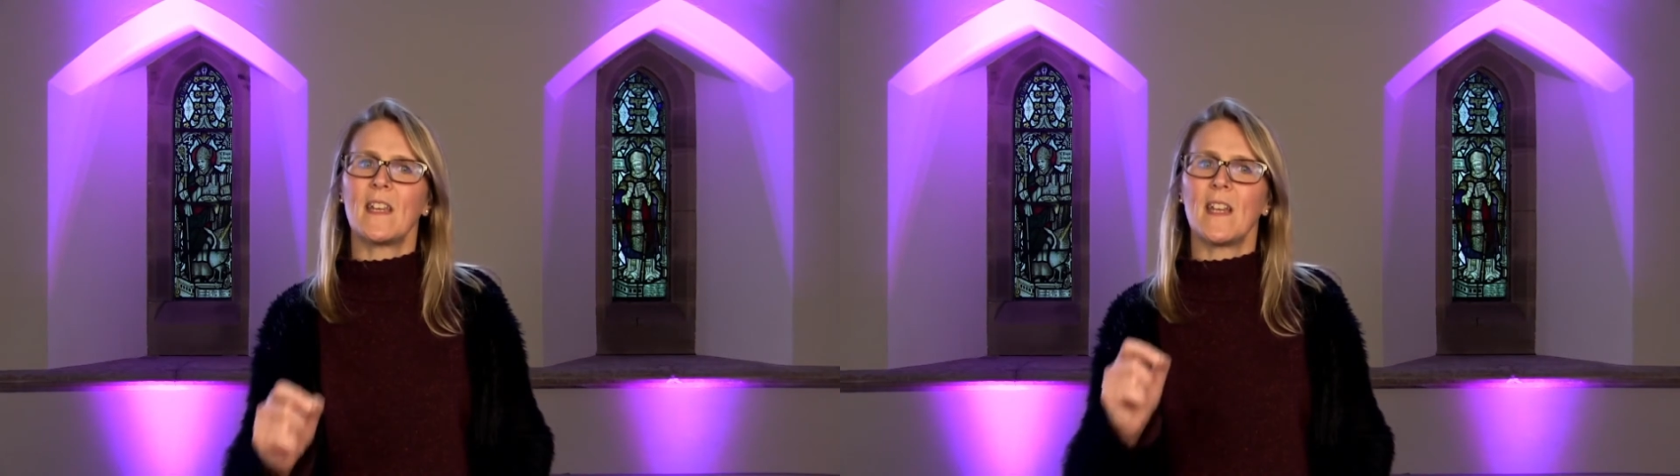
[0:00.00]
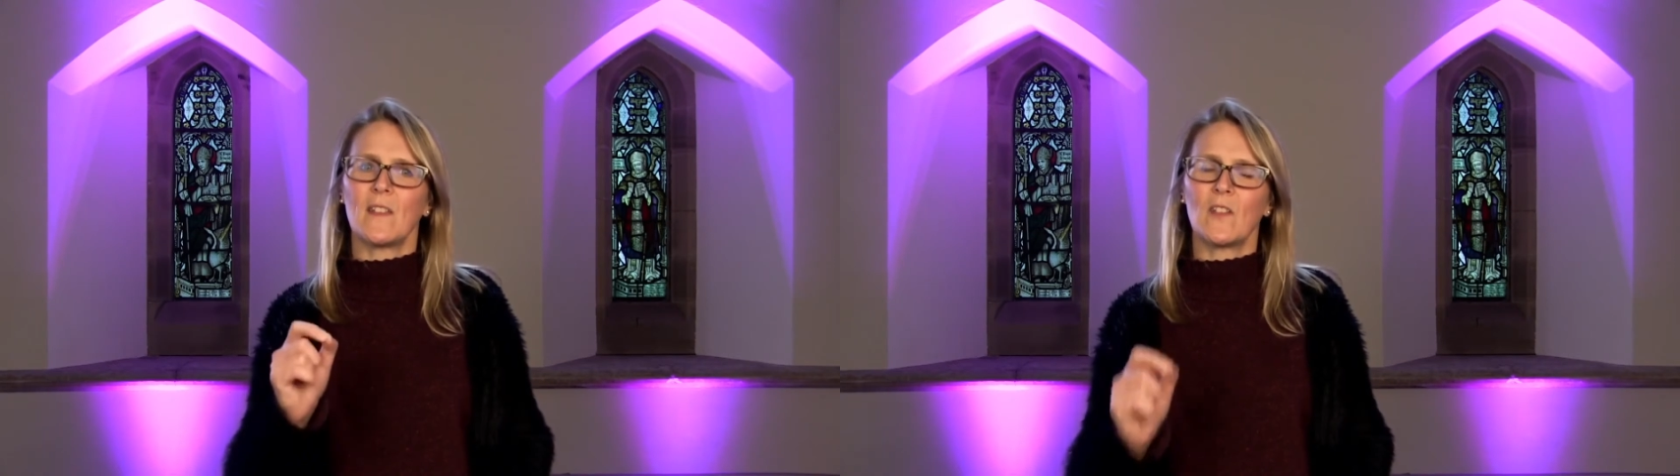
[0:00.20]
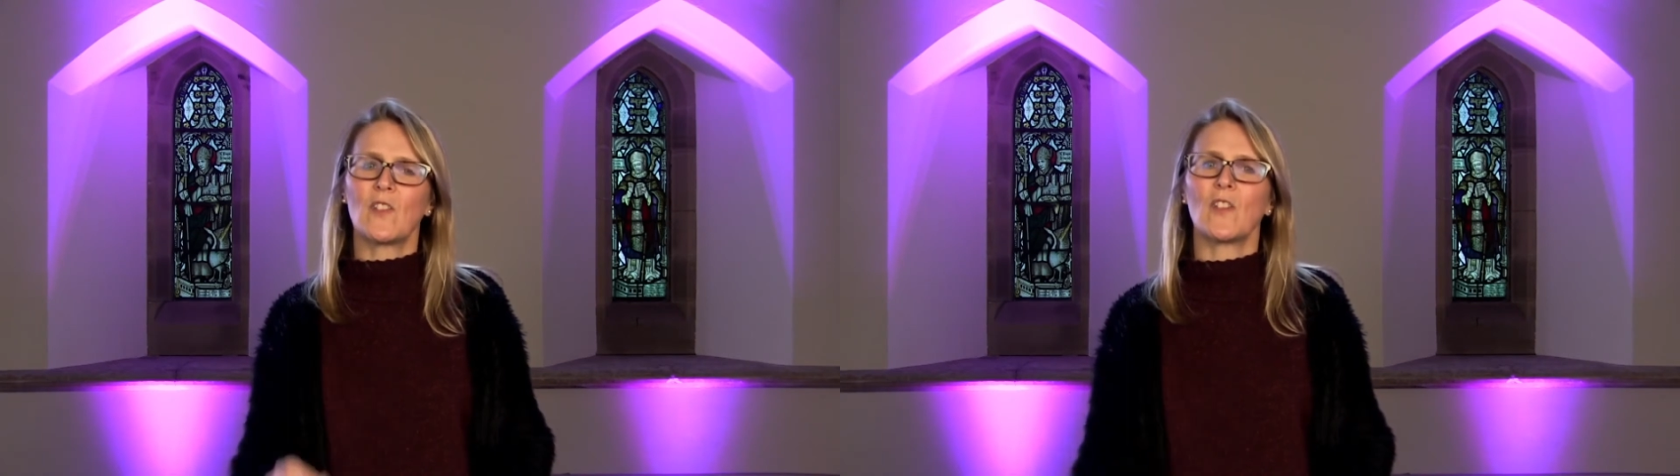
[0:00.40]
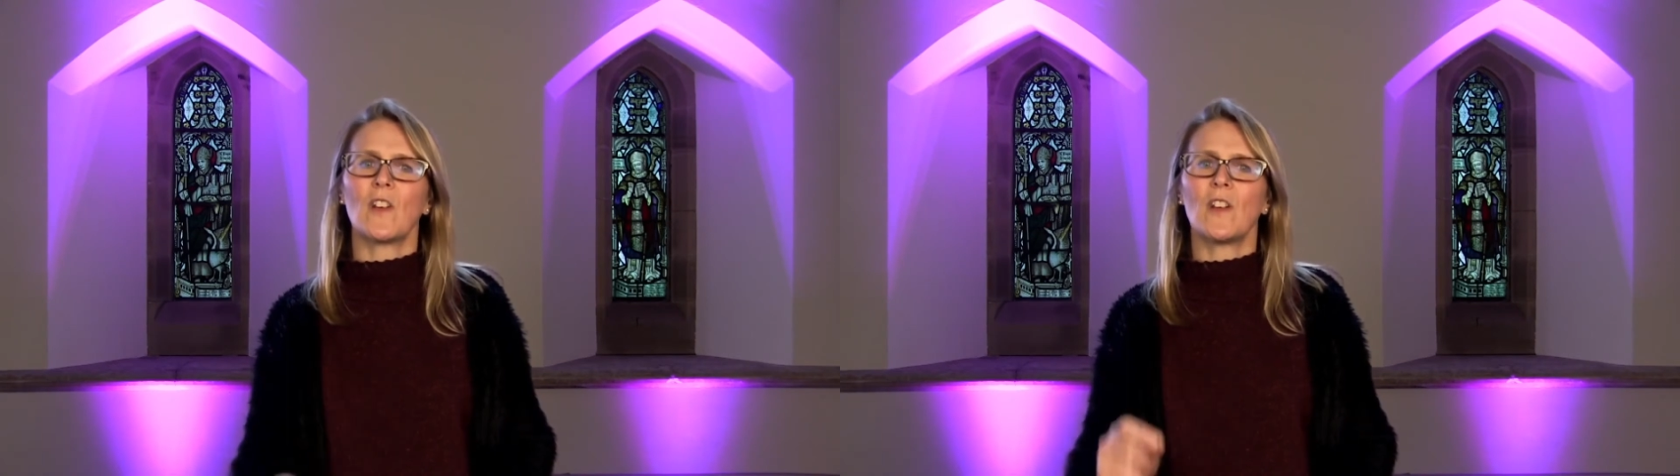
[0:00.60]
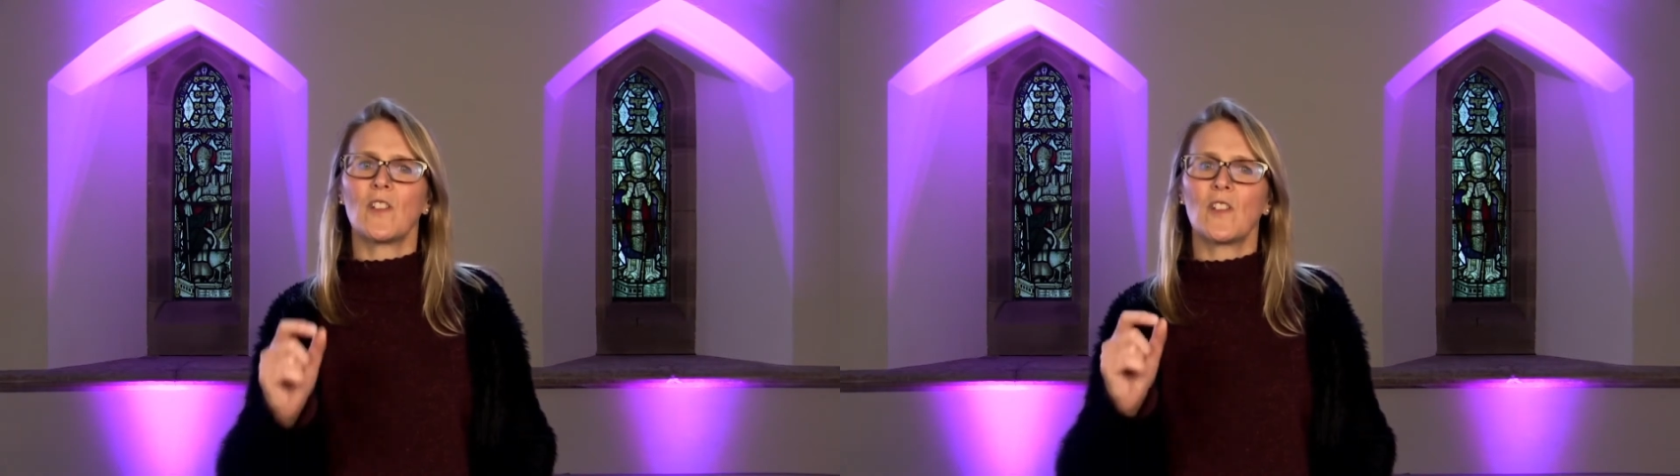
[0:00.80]
in the
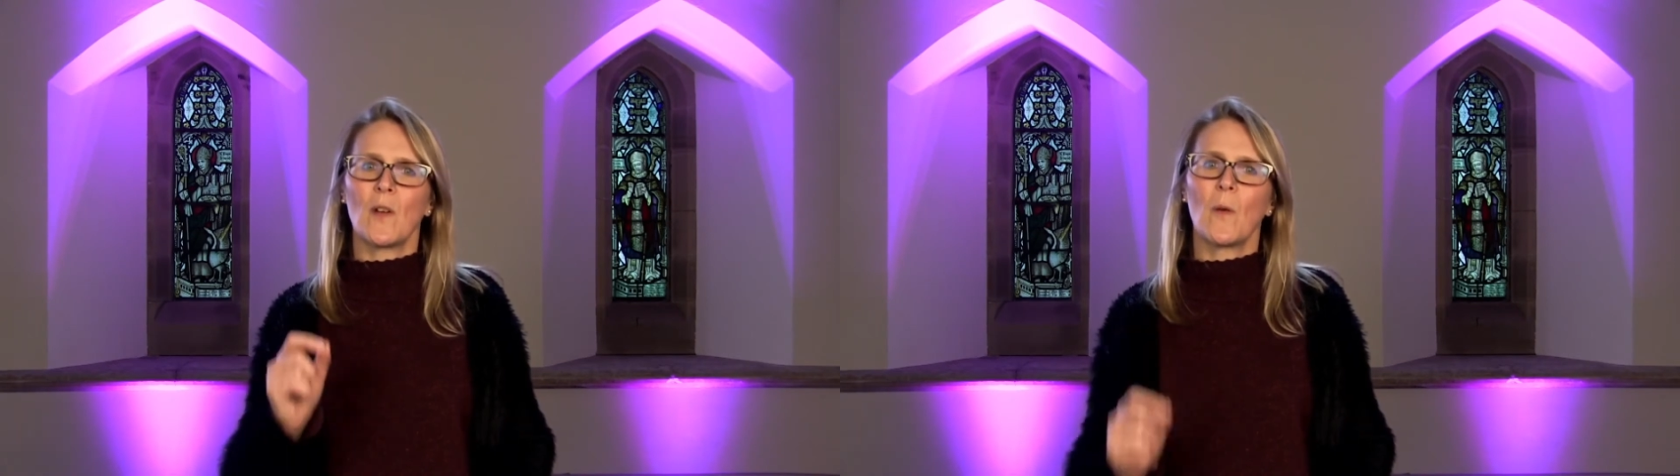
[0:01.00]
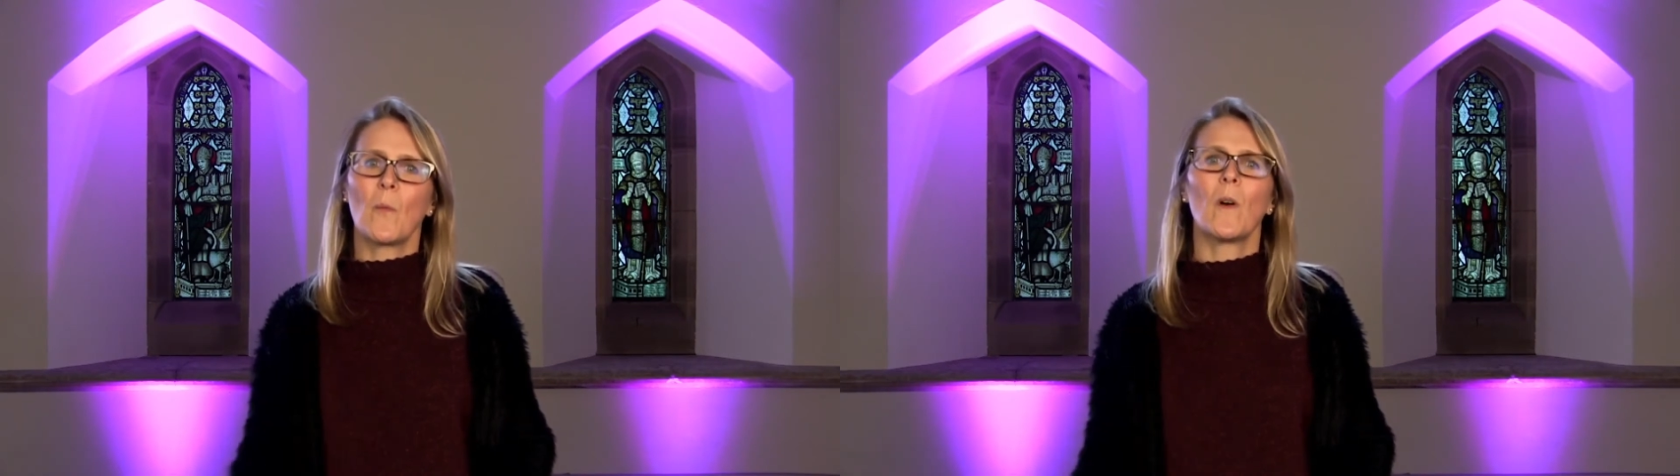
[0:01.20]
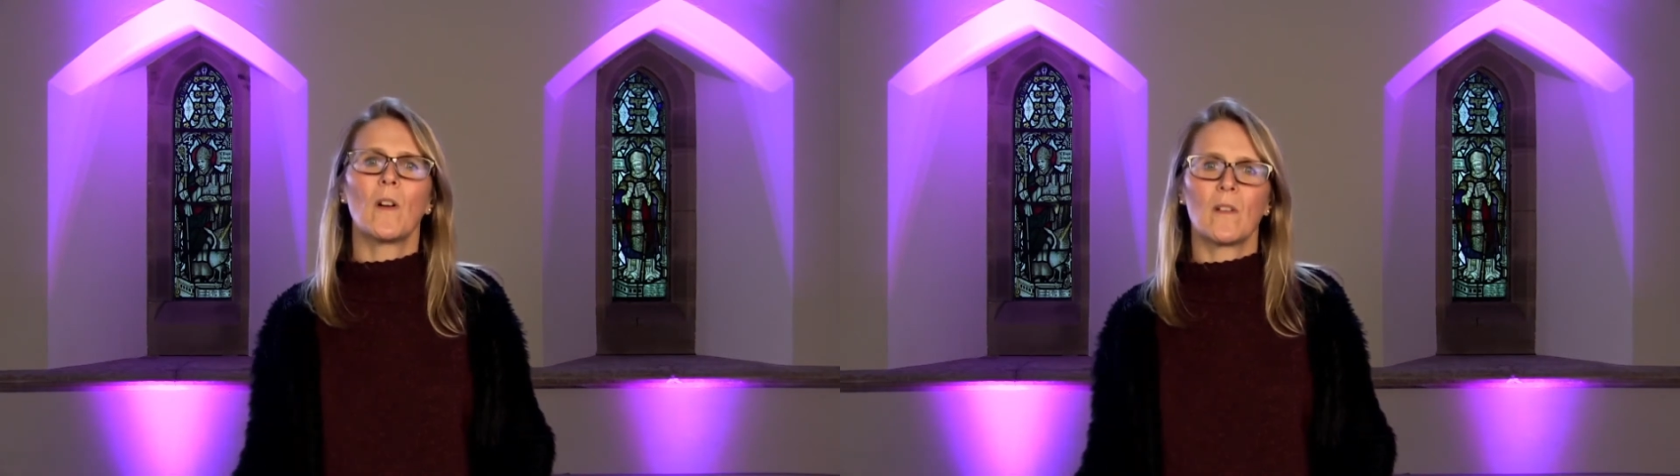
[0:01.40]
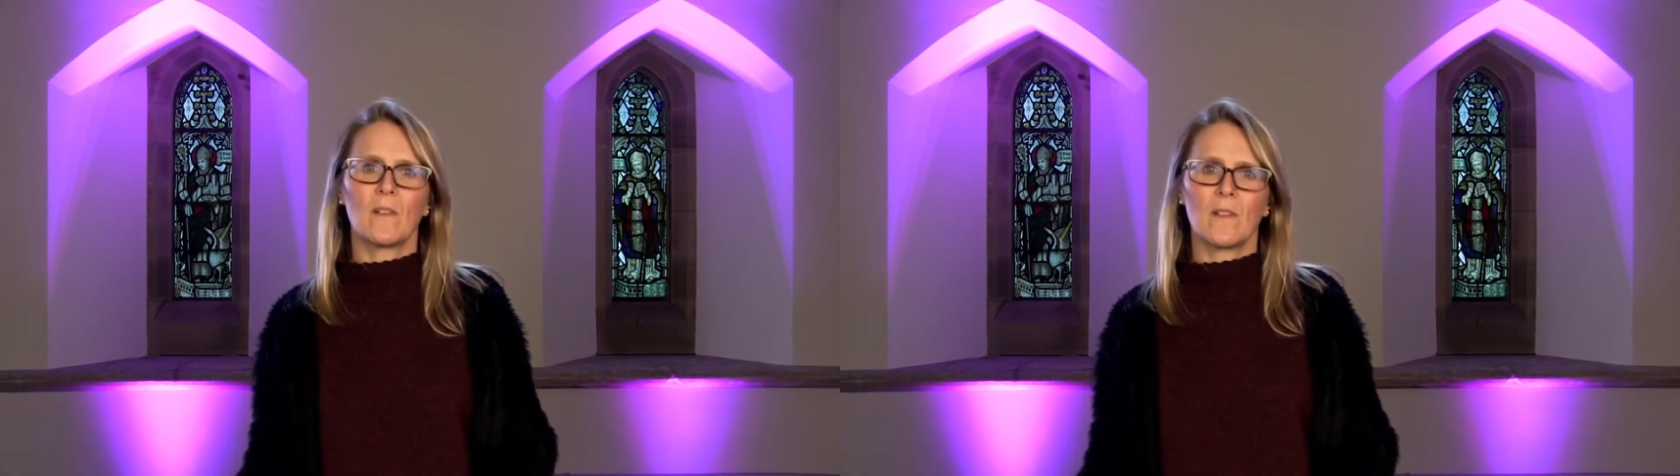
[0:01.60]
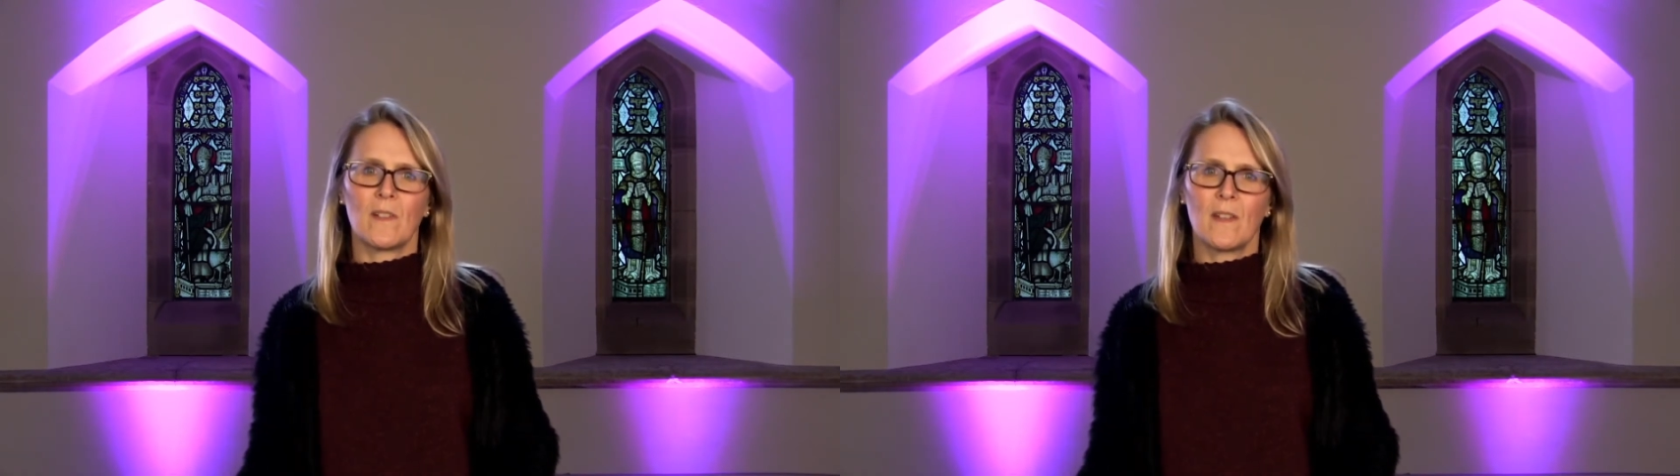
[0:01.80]
church world.